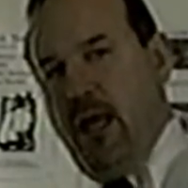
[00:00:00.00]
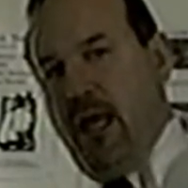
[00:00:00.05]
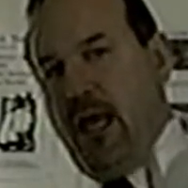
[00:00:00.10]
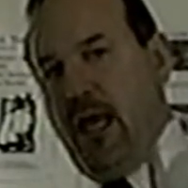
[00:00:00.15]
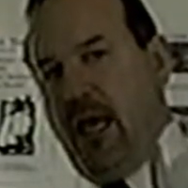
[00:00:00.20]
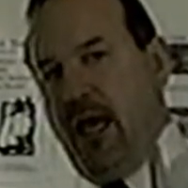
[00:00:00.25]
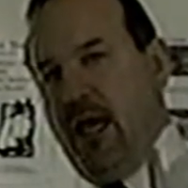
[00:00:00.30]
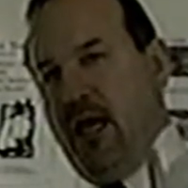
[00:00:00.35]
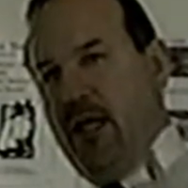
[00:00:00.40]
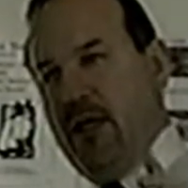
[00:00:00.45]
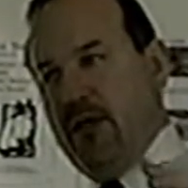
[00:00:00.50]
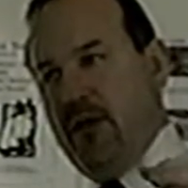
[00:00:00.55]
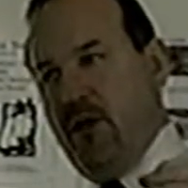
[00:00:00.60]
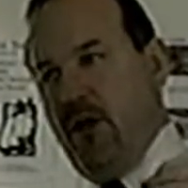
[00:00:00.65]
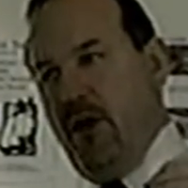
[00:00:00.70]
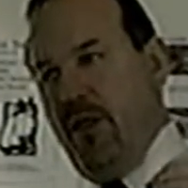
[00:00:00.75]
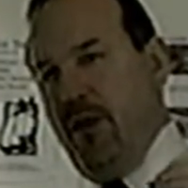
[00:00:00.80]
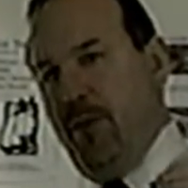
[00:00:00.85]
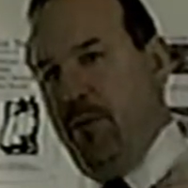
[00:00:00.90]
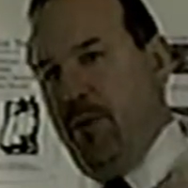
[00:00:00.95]
and
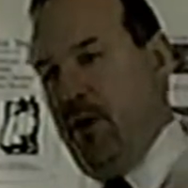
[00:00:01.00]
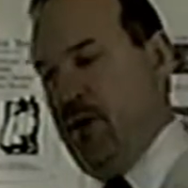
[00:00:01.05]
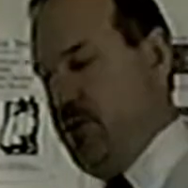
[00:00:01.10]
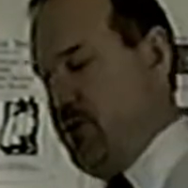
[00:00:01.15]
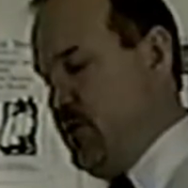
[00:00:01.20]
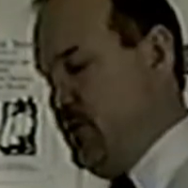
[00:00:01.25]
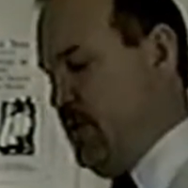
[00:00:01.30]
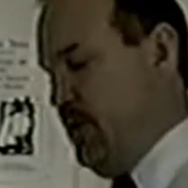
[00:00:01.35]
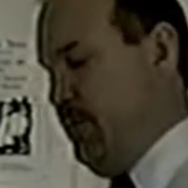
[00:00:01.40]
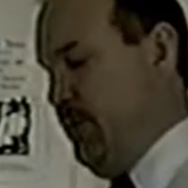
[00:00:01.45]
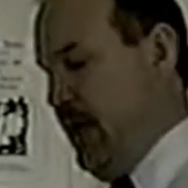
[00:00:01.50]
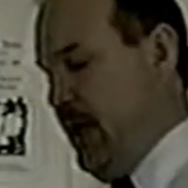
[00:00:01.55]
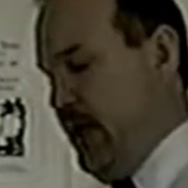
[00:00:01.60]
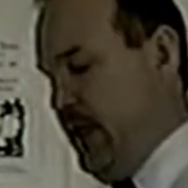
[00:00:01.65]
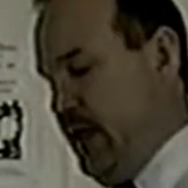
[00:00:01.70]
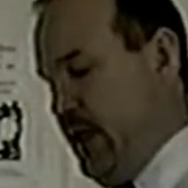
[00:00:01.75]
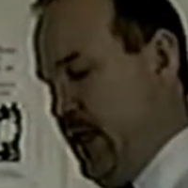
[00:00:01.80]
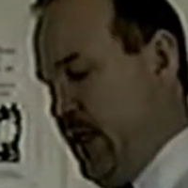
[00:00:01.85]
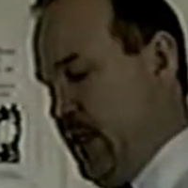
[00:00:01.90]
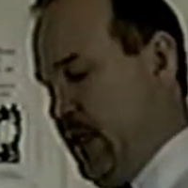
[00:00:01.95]
the pulses are
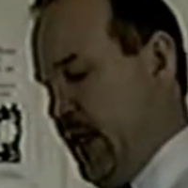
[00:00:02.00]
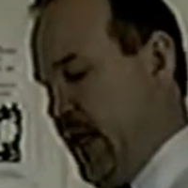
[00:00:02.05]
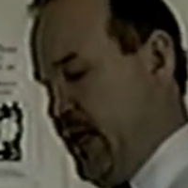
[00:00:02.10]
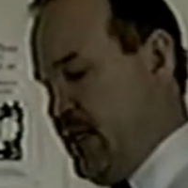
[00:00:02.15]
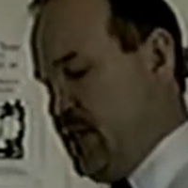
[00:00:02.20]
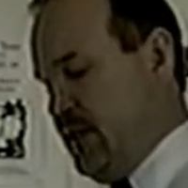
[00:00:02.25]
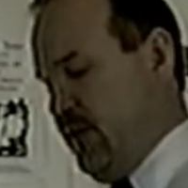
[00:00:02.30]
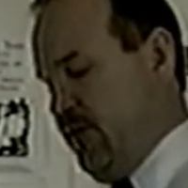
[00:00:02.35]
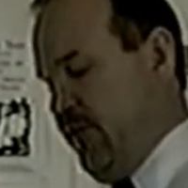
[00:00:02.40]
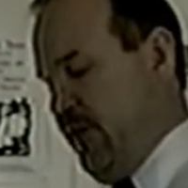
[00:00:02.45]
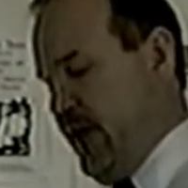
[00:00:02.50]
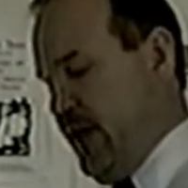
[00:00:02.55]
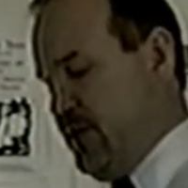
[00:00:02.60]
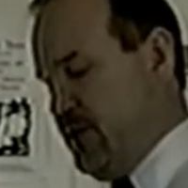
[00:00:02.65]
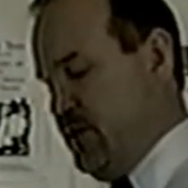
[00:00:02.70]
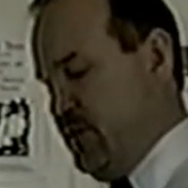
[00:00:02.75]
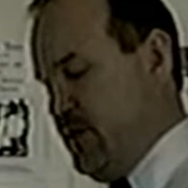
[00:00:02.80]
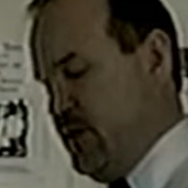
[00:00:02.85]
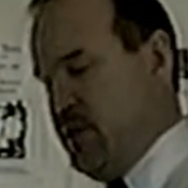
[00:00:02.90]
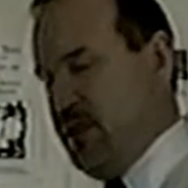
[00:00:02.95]
made at a classic
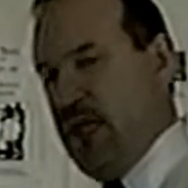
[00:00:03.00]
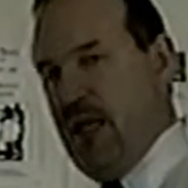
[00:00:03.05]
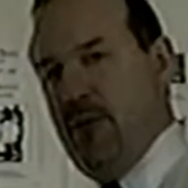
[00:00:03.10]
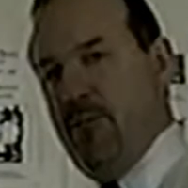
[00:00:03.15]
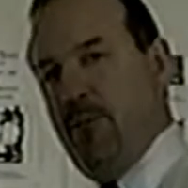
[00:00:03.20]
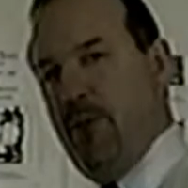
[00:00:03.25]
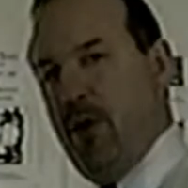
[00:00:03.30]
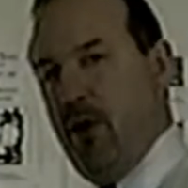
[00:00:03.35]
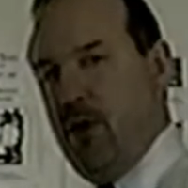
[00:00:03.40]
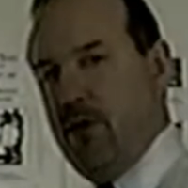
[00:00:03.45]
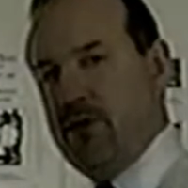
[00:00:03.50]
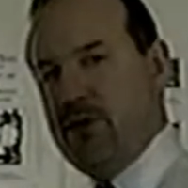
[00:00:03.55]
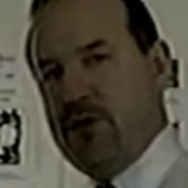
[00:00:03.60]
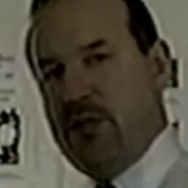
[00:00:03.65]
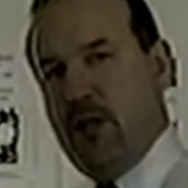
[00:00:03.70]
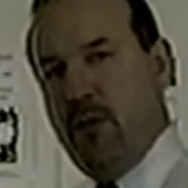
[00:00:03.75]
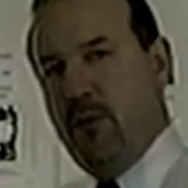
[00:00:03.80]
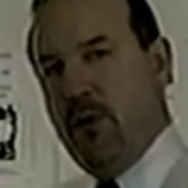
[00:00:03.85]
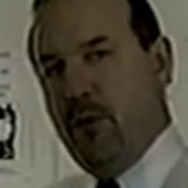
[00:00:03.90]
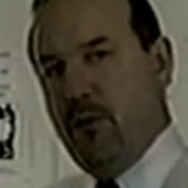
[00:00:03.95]
fashion, the same pulse
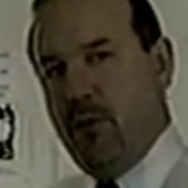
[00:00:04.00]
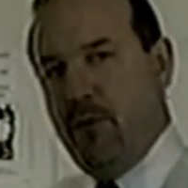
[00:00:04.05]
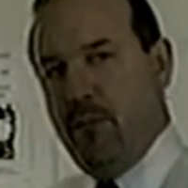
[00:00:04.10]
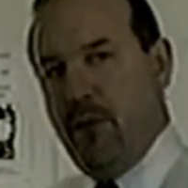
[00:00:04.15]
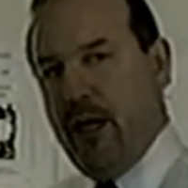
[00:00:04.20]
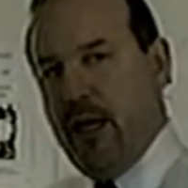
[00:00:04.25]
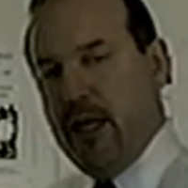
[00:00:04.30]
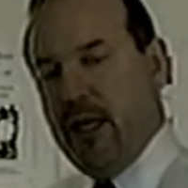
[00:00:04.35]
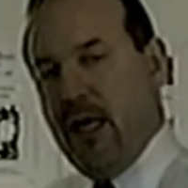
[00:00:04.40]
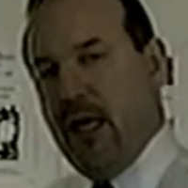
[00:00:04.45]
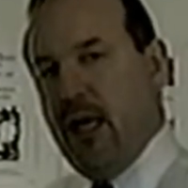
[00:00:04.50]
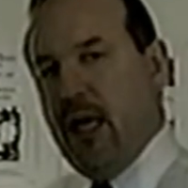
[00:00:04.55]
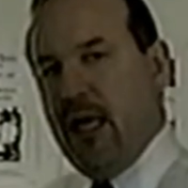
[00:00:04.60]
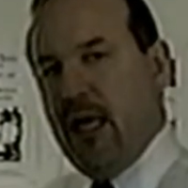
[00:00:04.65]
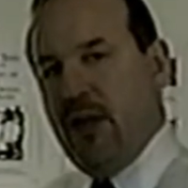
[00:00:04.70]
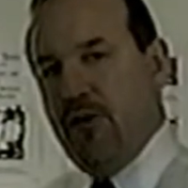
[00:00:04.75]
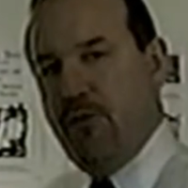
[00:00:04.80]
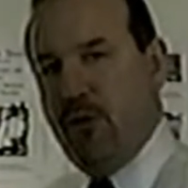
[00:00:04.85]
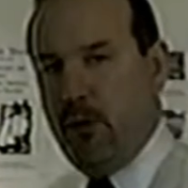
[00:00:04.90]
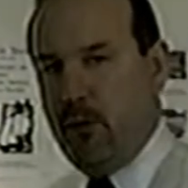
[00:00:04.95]
that we would make
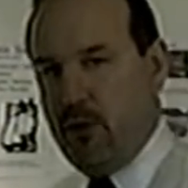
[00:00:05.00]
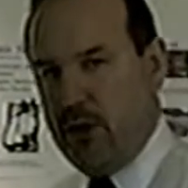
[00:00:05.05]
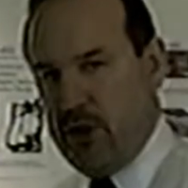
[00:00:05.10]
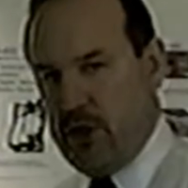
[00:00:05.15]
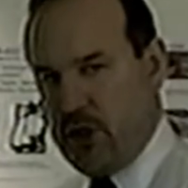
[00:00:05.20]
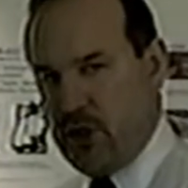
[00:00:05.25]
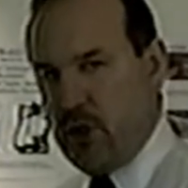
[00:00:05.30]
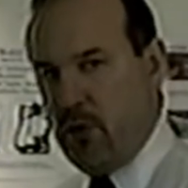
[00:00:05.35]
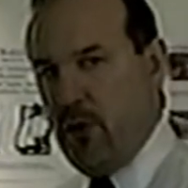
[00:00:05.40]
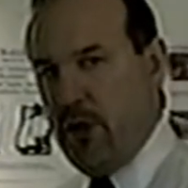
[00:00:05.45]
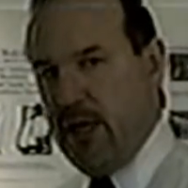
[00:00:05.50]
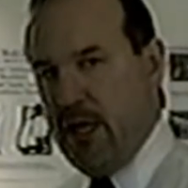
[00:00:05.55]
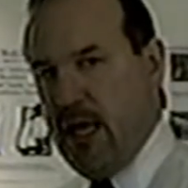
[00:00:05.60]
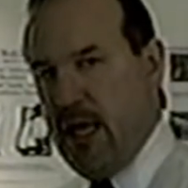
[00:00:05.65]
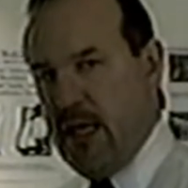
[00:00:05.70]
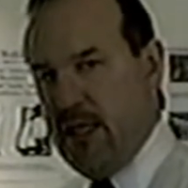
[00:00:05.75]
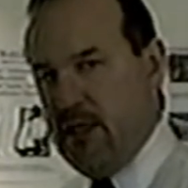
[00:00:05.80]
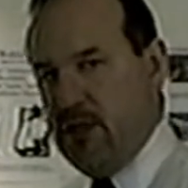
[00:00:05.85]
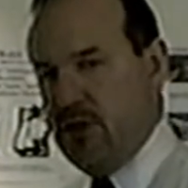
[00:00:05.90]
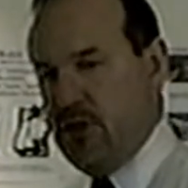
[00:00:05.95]
if we were just going
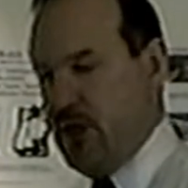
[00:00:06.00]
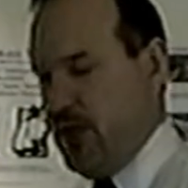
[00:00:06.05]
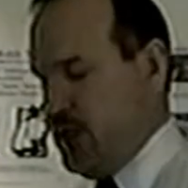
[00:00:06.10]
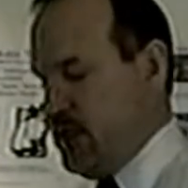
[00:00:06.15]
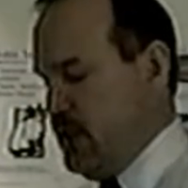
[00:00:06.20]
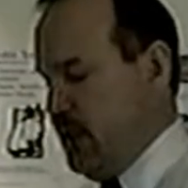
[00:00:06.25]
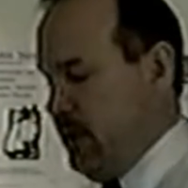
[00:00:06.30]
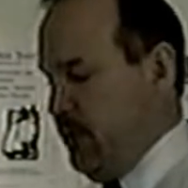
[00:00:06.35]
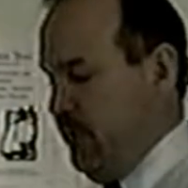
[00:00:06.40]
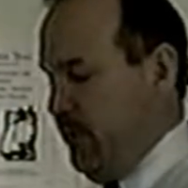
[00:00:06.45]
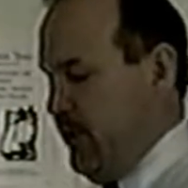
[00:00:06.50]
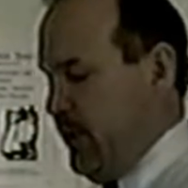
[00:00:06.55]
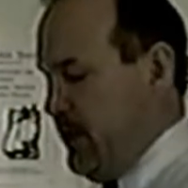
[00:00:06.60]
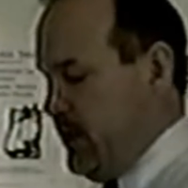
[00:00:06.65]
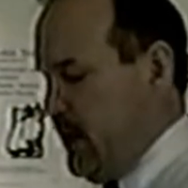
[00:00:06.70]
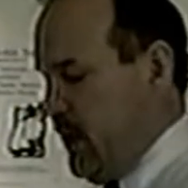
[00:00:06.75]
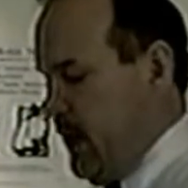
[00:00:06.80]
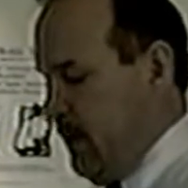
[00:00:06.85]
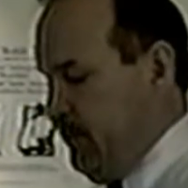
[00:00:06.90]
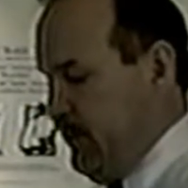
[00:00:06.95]
ahead and adjusting them. Very
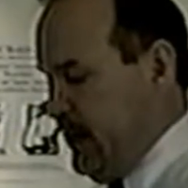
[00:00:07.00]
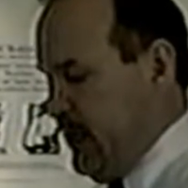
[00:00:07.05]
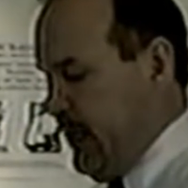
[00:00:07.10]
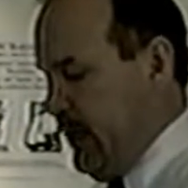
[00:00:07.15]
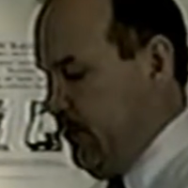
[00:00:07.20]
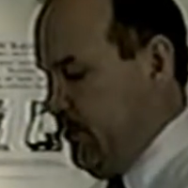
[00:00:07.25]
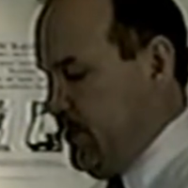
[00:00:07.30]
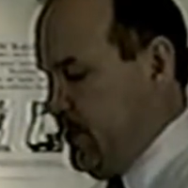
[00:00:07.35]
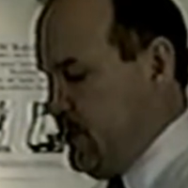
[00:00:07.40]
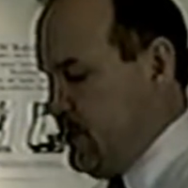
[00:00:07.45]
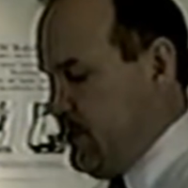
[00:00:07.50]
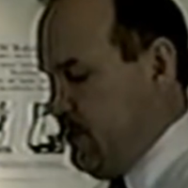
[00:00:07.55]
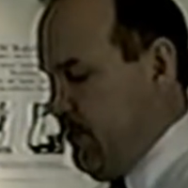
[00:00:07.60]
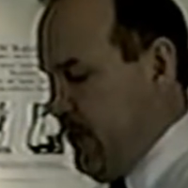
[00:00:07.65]
commonly, I will use the